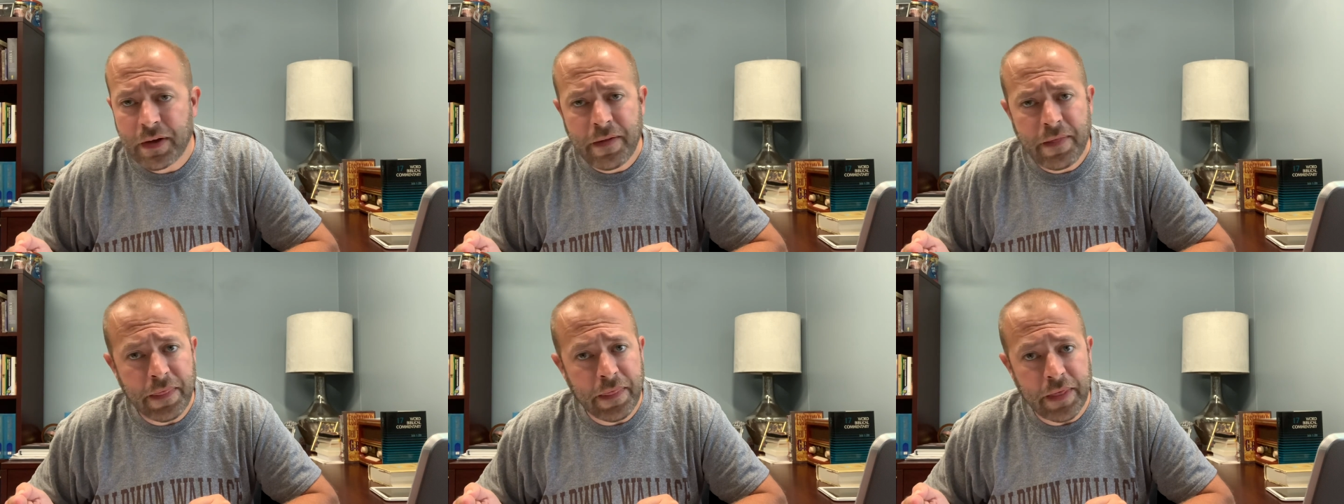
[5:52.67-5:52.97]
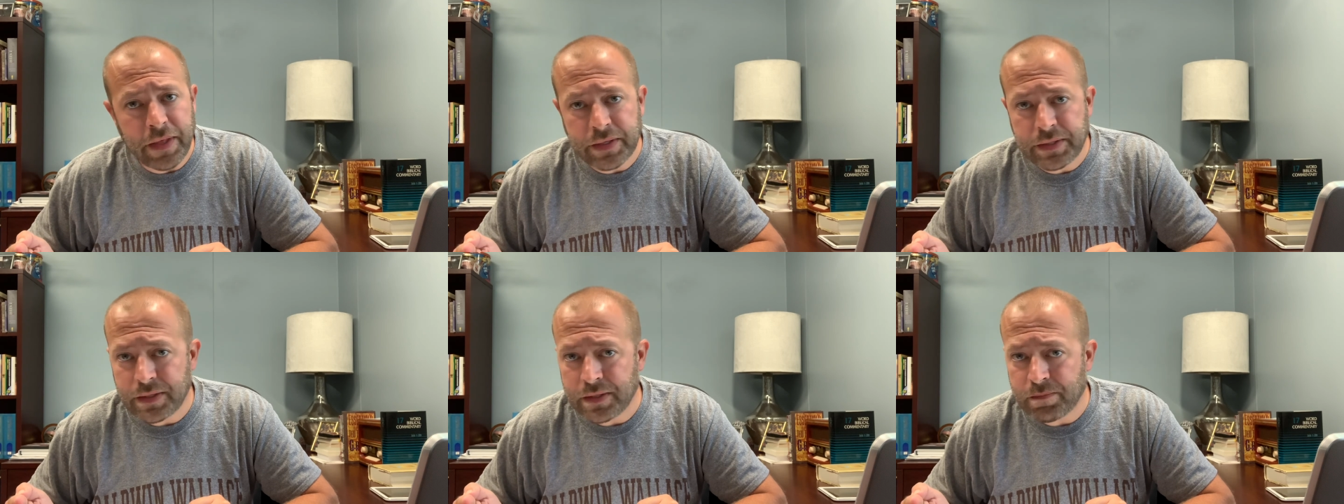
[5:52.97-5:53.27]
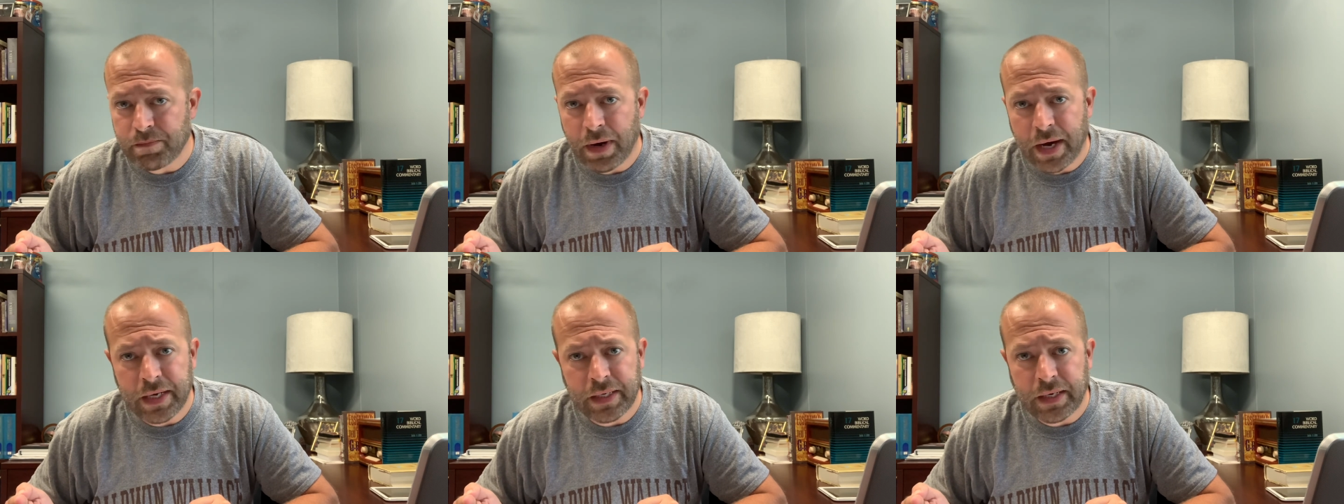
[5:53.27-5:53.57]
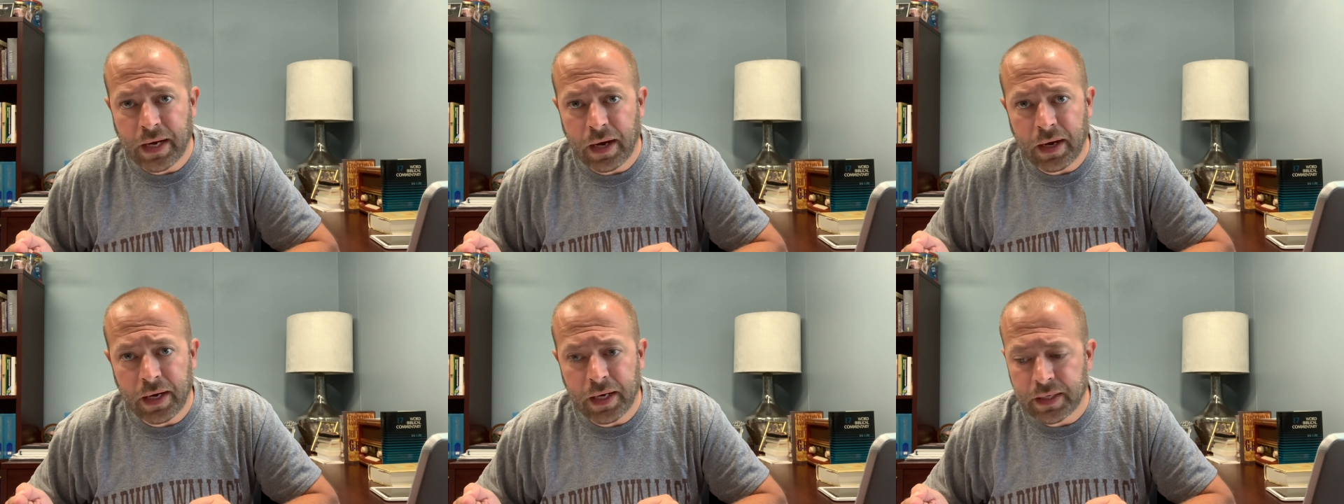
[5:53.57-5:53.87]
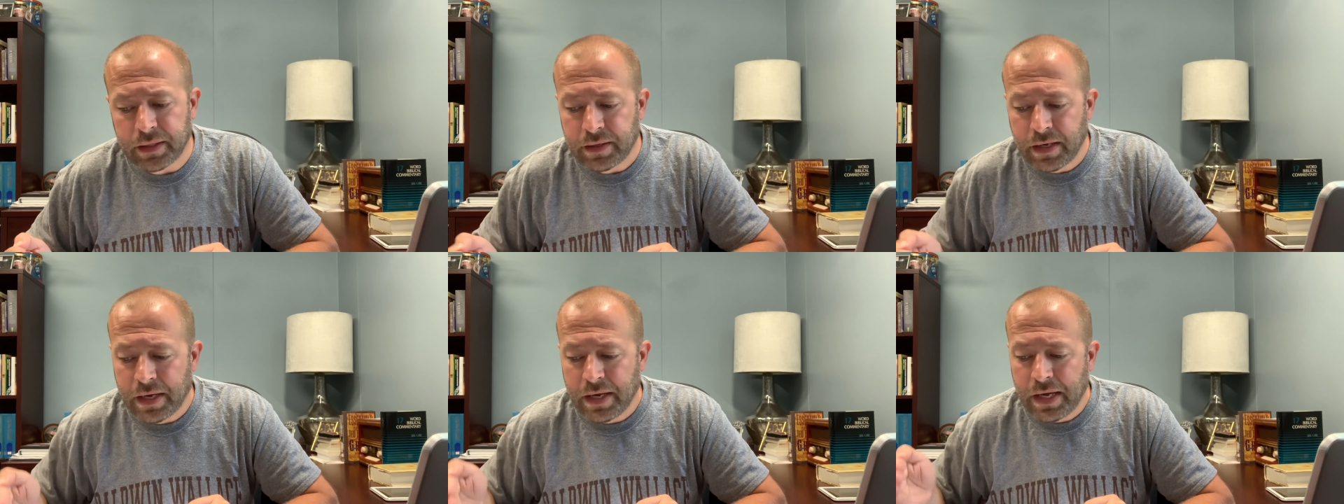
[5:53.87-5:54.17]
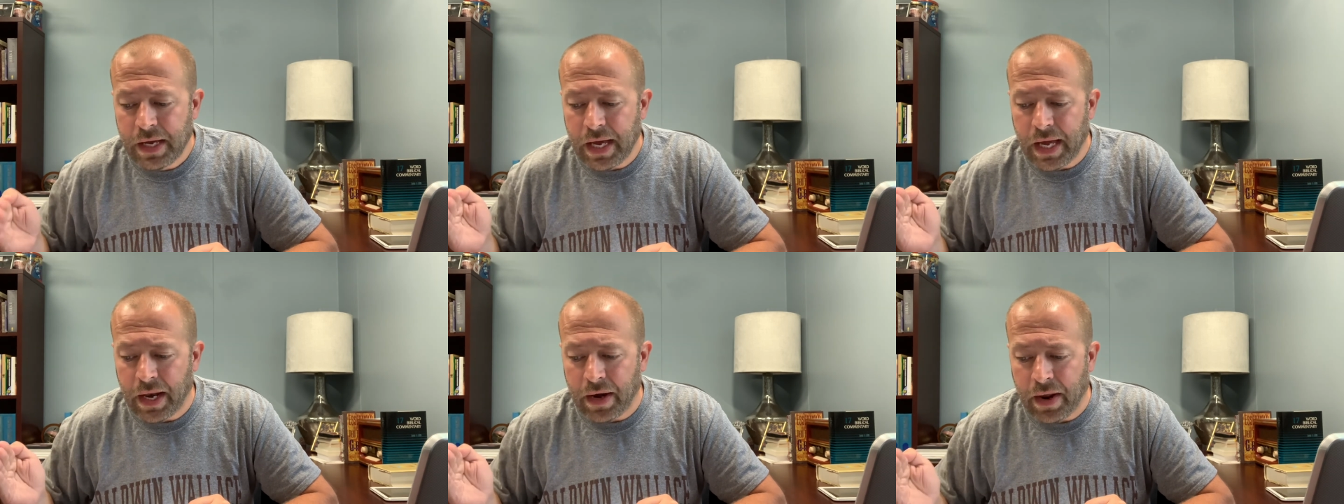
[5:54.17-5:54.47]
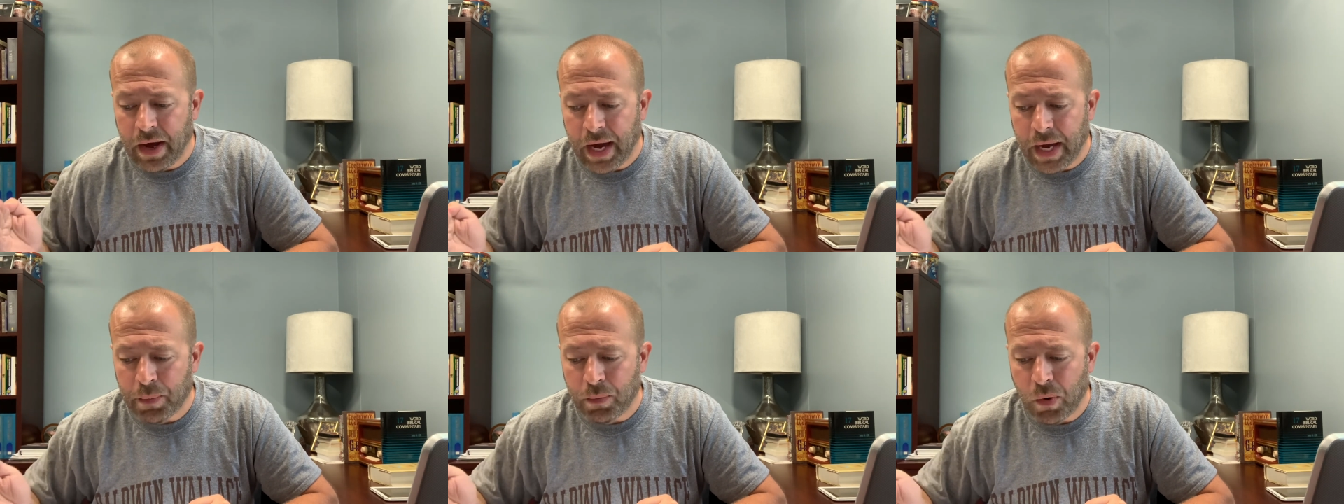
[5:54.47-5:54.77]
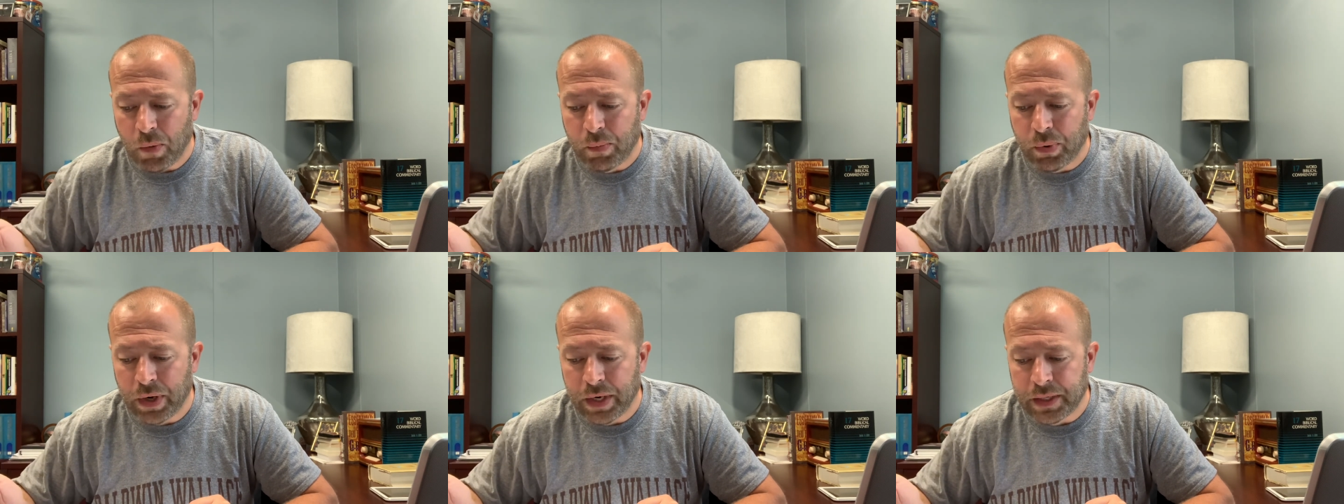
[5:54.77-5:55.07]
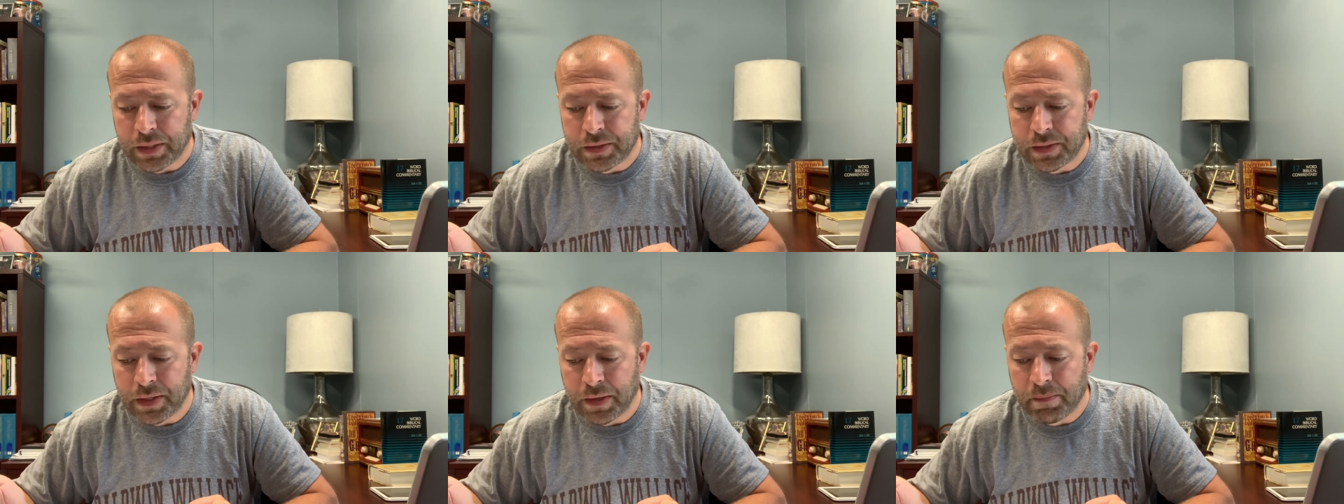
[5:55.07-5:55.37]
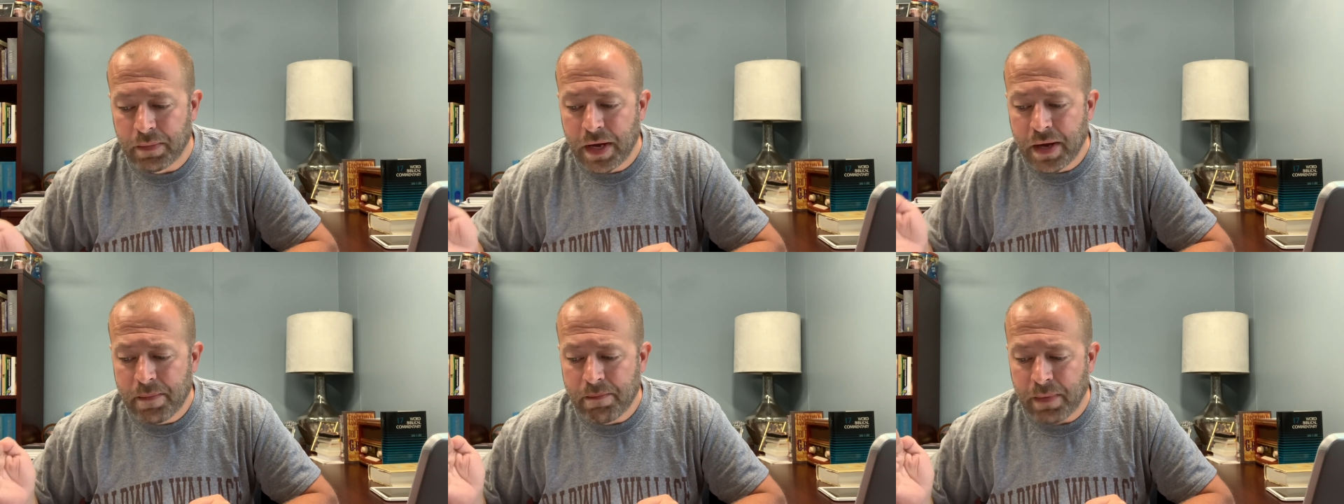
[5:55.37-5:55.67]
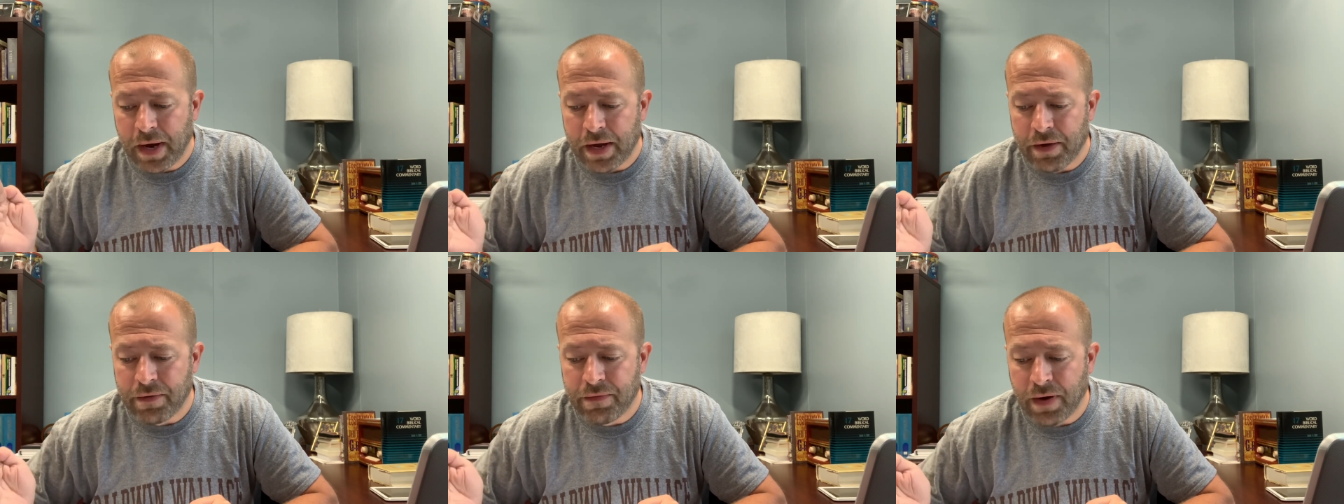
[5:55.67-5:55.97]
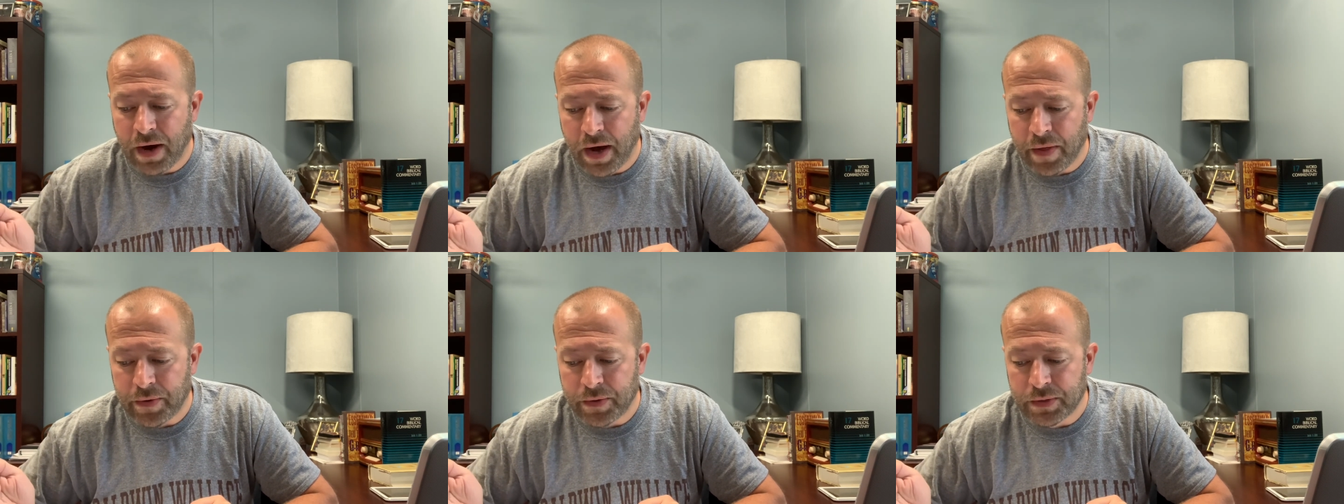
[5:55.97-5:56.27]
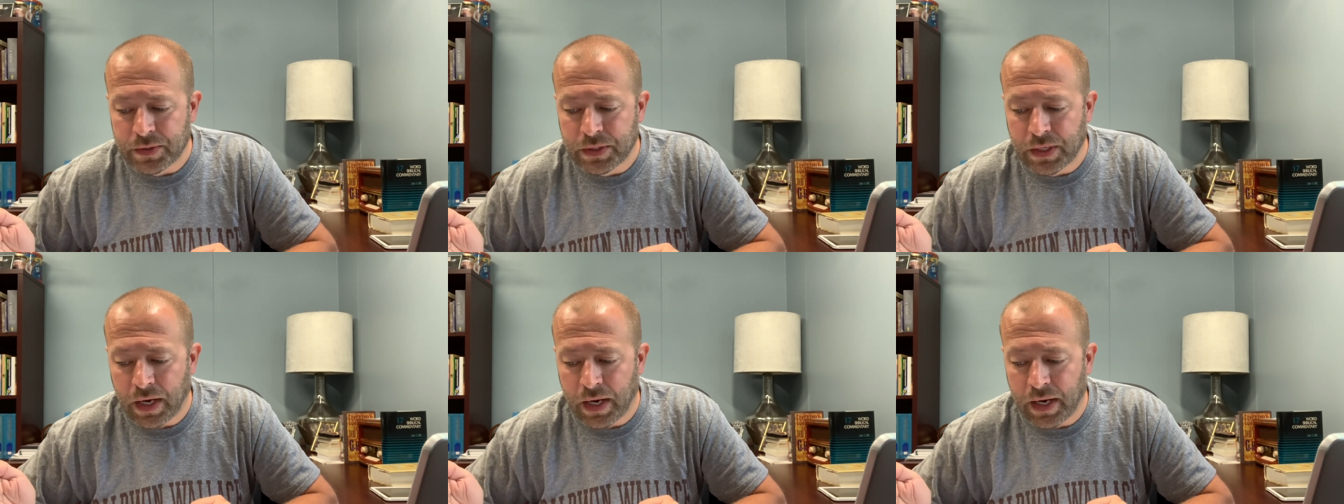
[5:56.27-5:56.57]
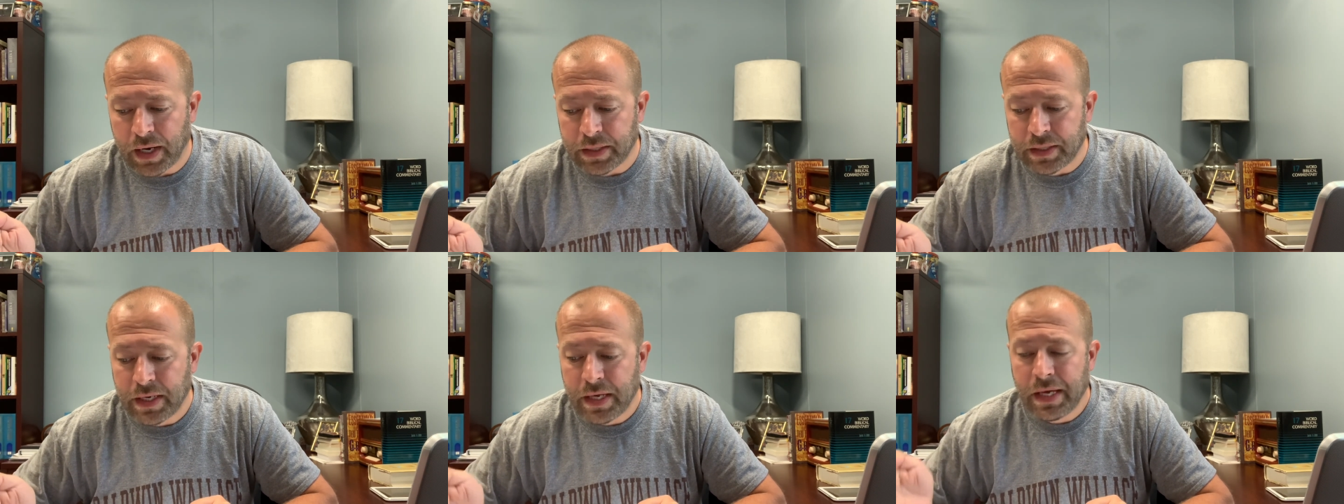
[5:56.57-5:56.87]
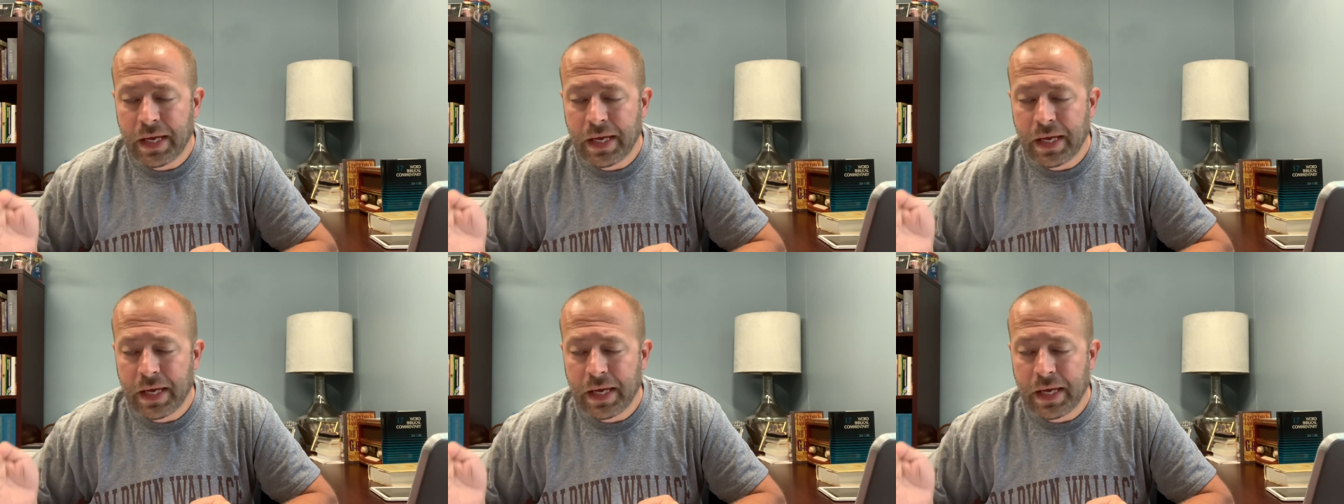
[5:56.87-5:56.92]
This is my God, and I will praise Him, my Father's God,